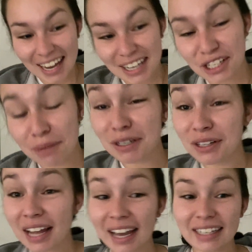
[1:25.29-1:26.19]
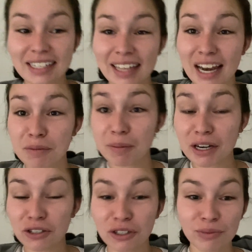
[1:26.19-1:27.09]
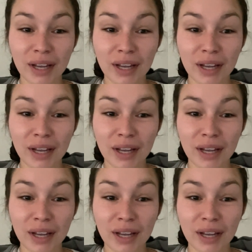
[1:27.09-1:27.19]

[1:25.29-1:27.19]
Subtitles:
So I'm gonna do that. I need to clean up our bedroom.